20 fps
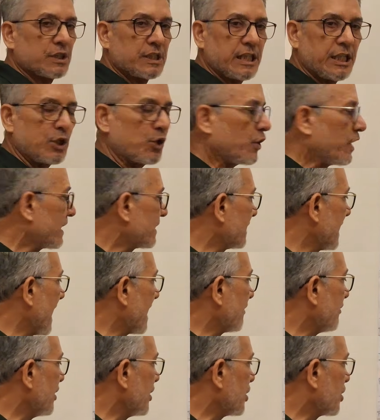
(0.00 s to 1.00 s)
0 is
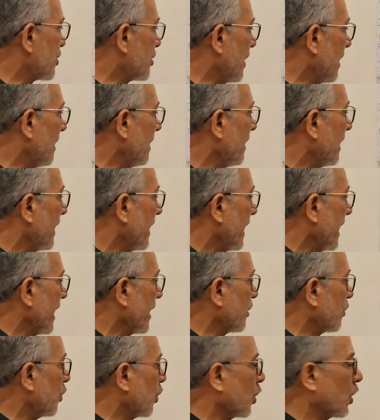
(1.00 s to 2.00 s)
additional
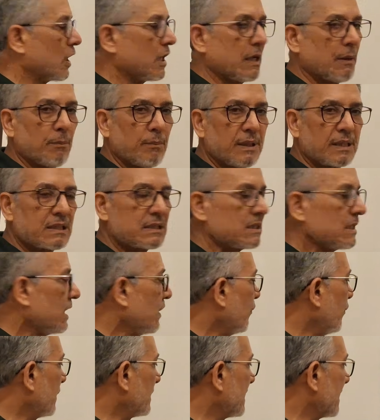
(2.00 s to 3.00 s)
in whole numbers,
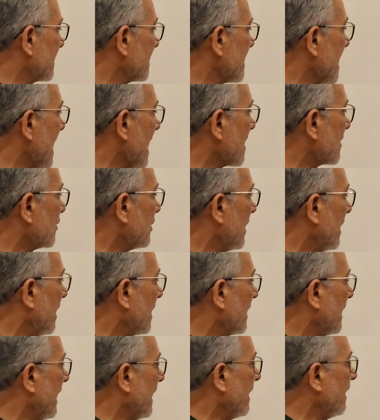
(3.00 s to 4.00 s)
which is not
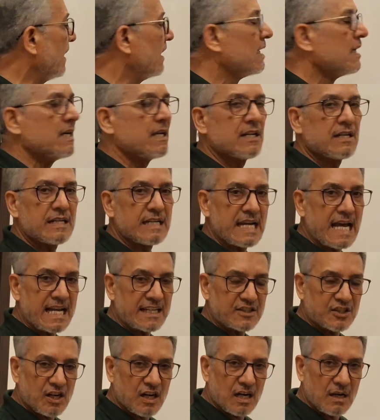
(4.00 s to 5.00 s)
there in
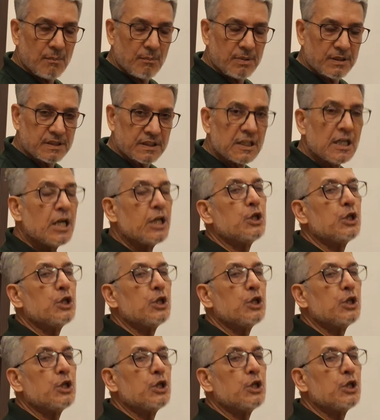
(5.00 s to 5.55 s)
natural numbers.